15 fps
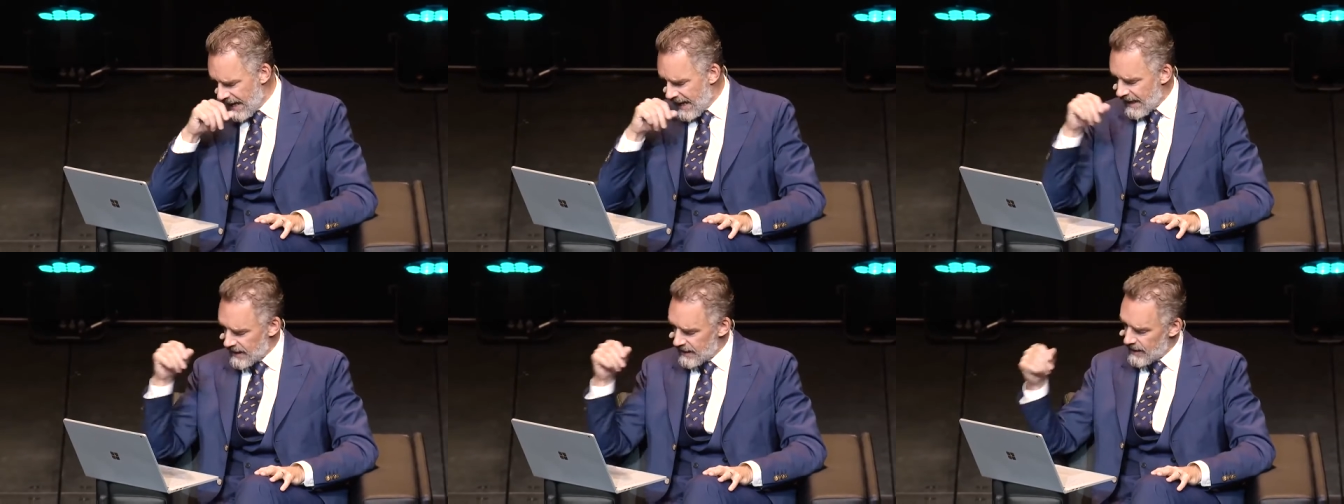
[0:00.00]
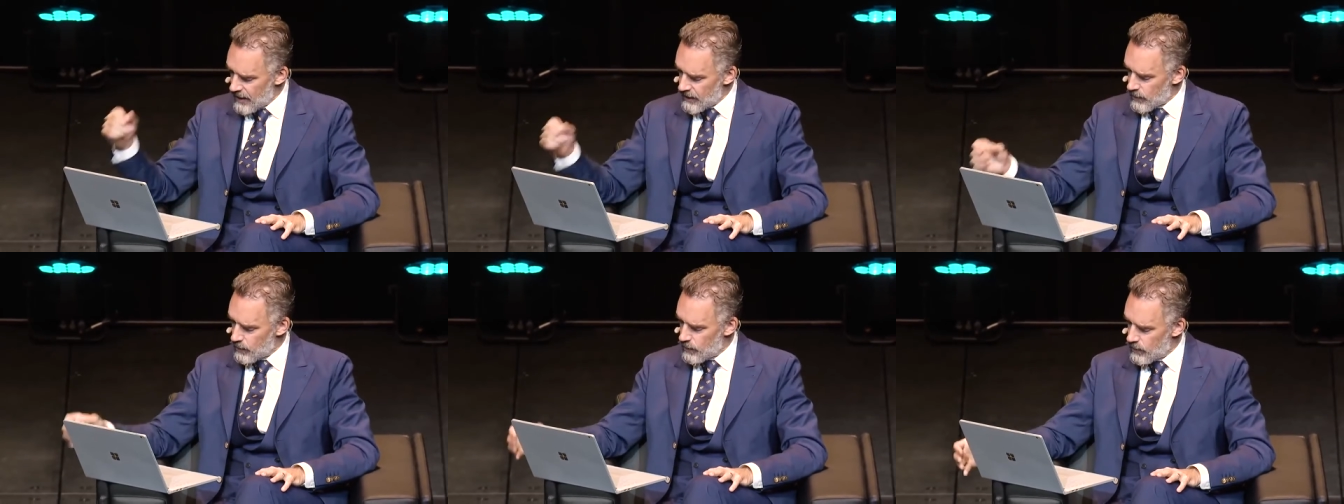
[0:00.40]
And
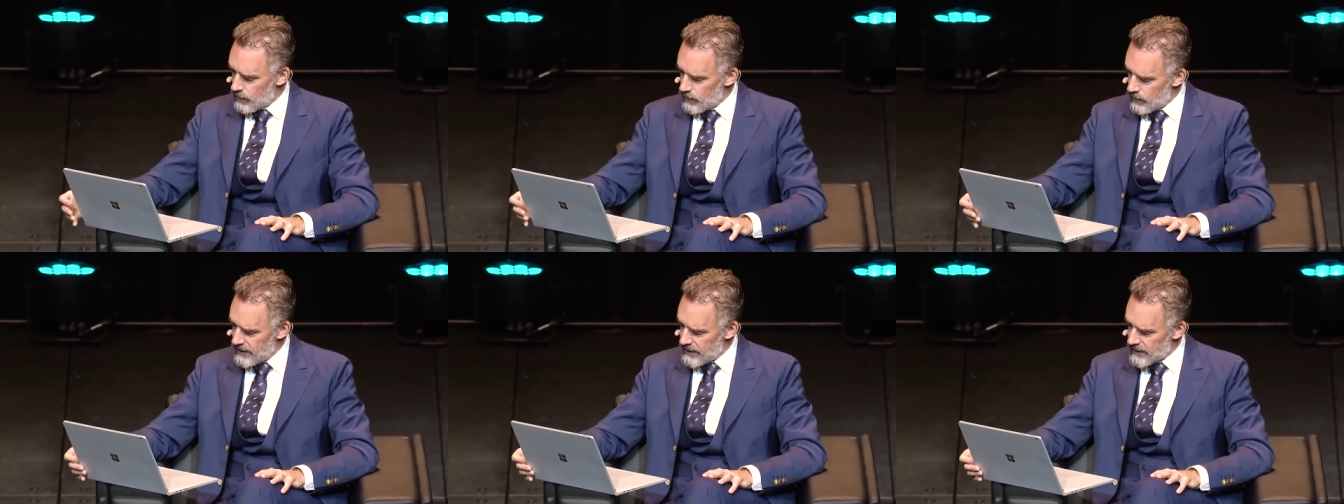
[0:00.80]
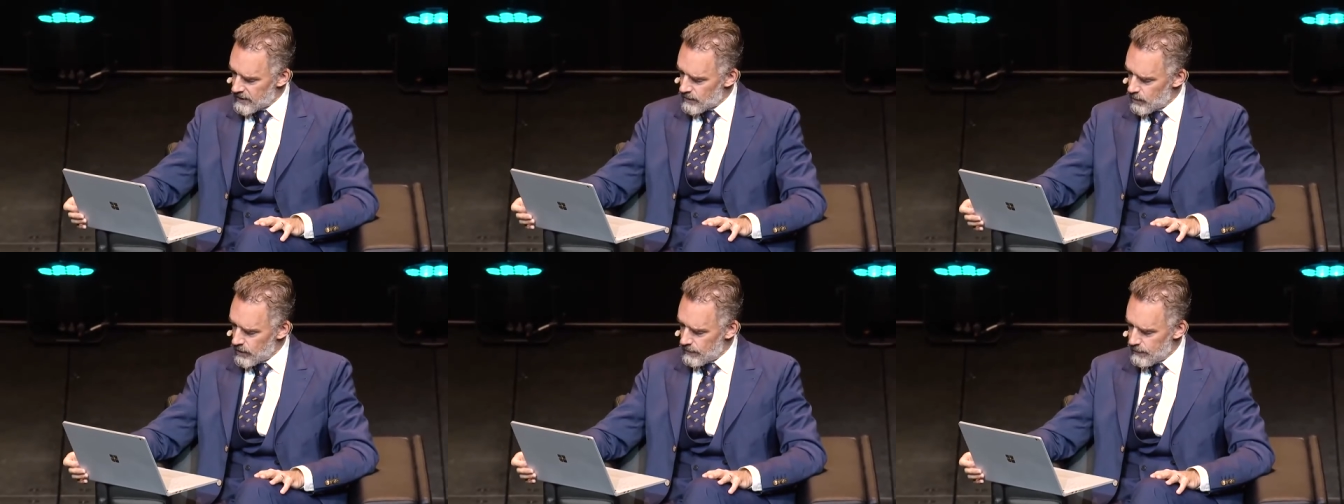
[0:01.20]
another
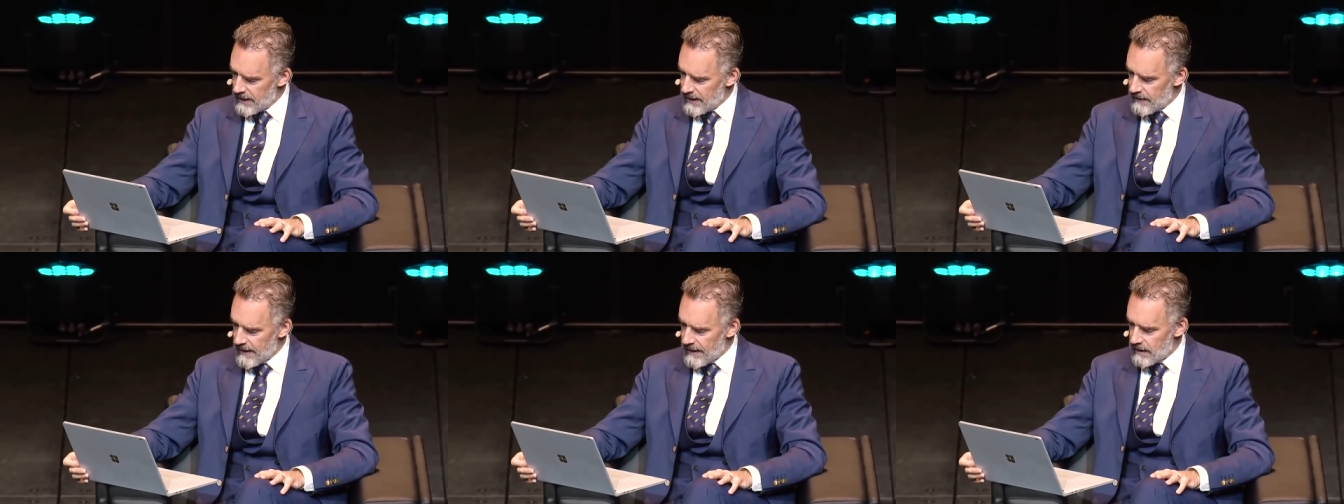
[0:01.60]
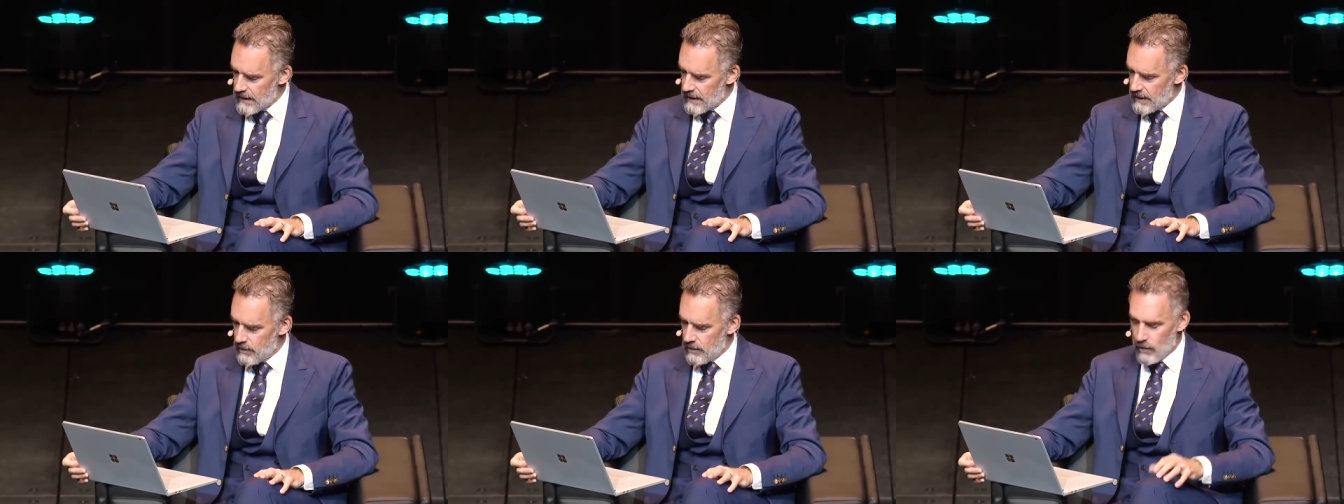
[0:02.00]
reason would be that
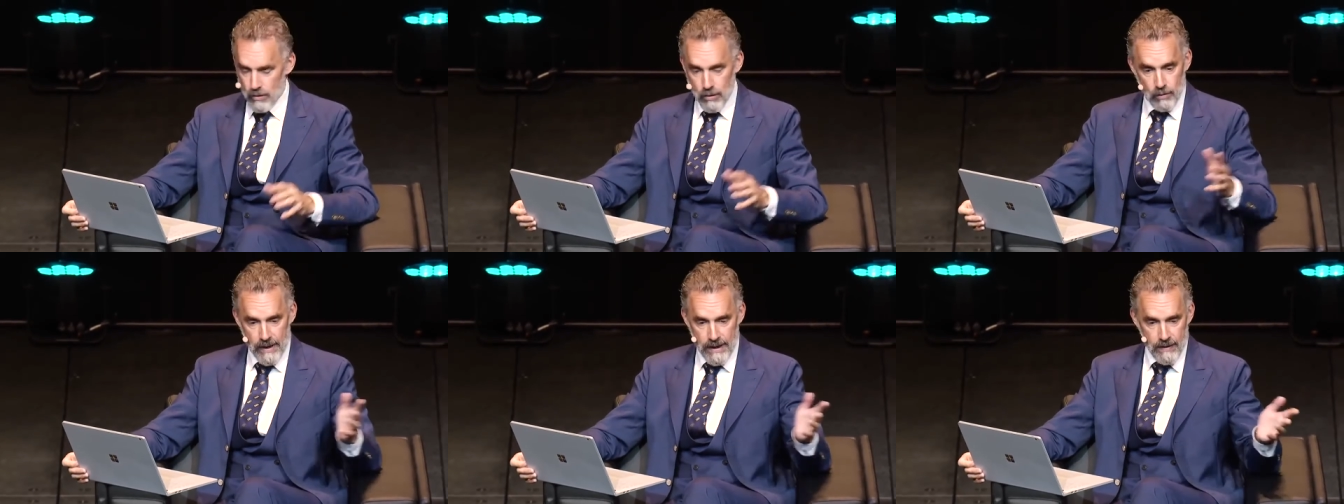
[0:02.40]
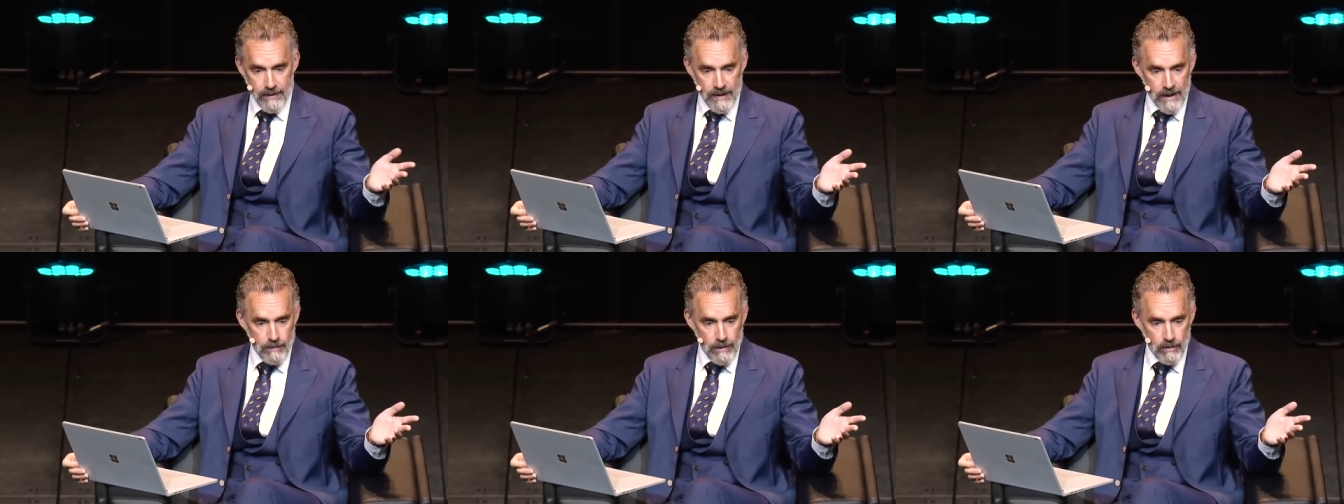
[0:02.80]
you don't know
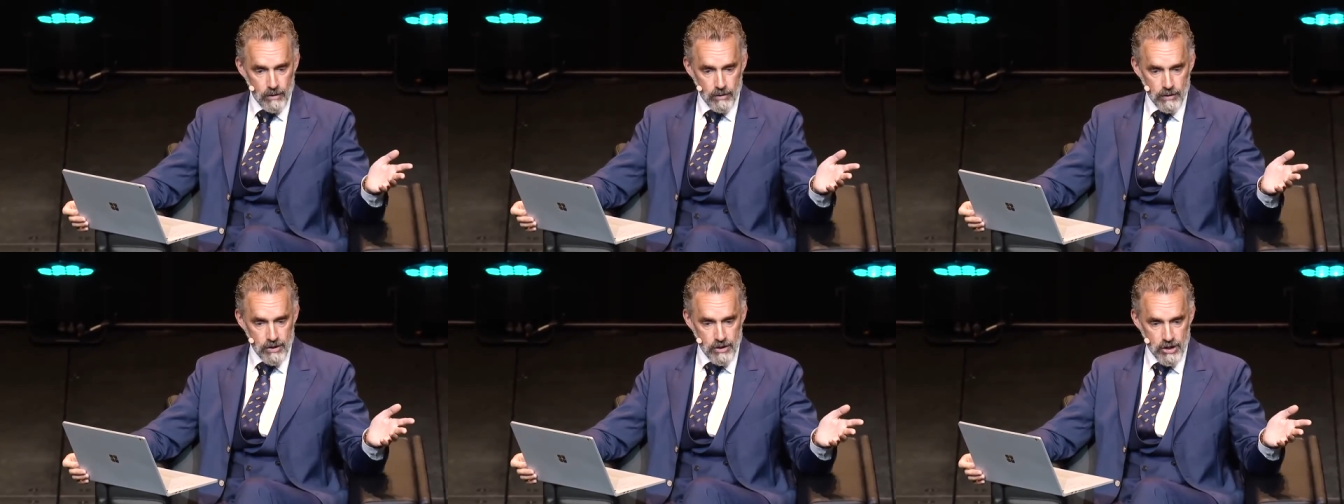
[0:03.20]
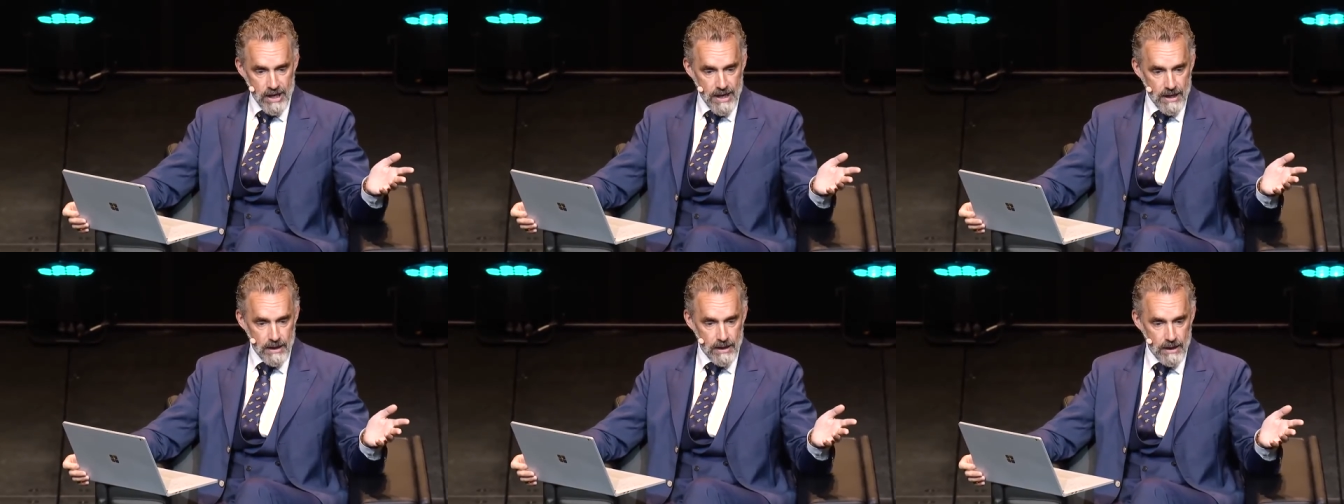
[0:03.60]
anything about
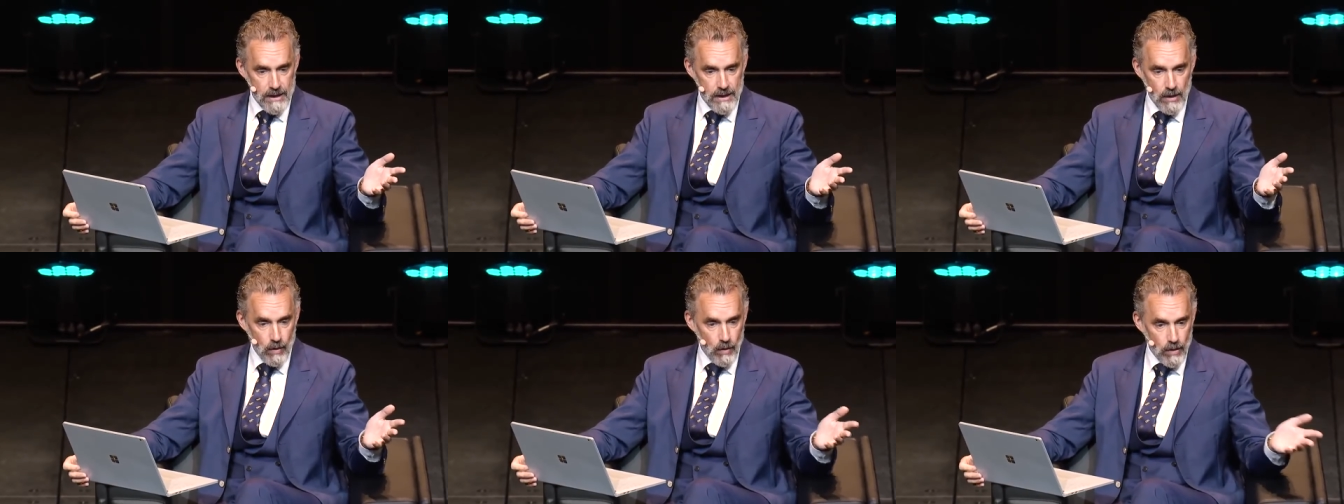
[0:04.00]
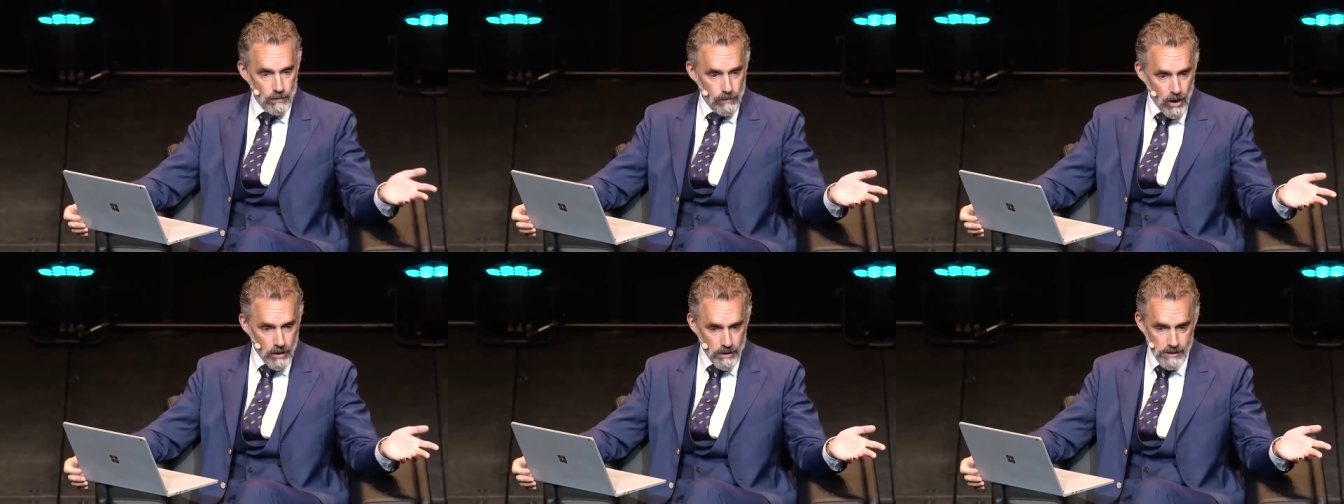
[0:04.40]
Christianity or
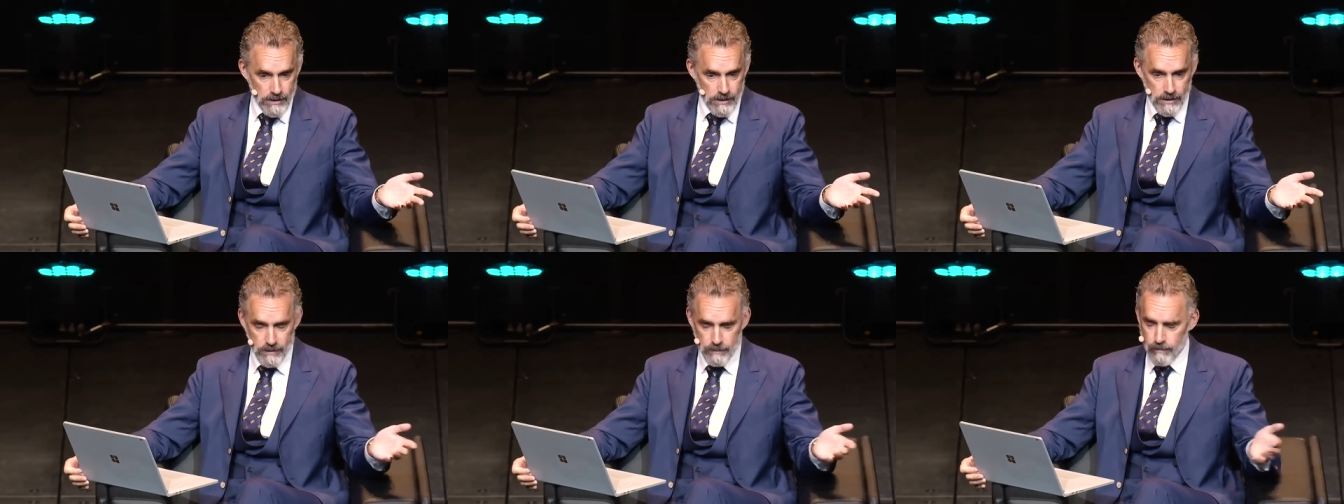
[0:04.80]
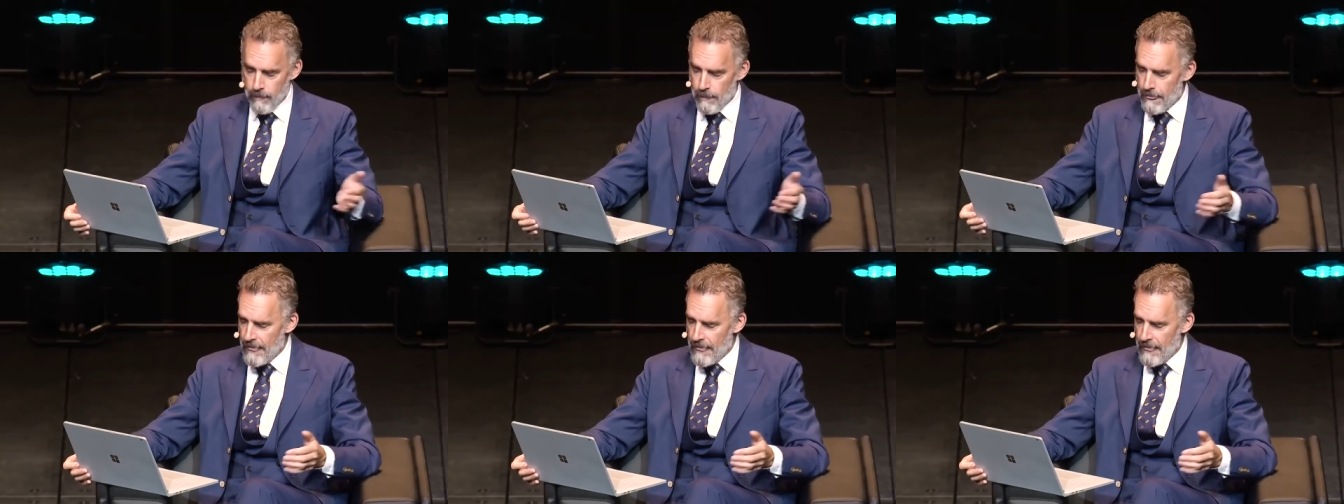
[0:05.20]
Marxism.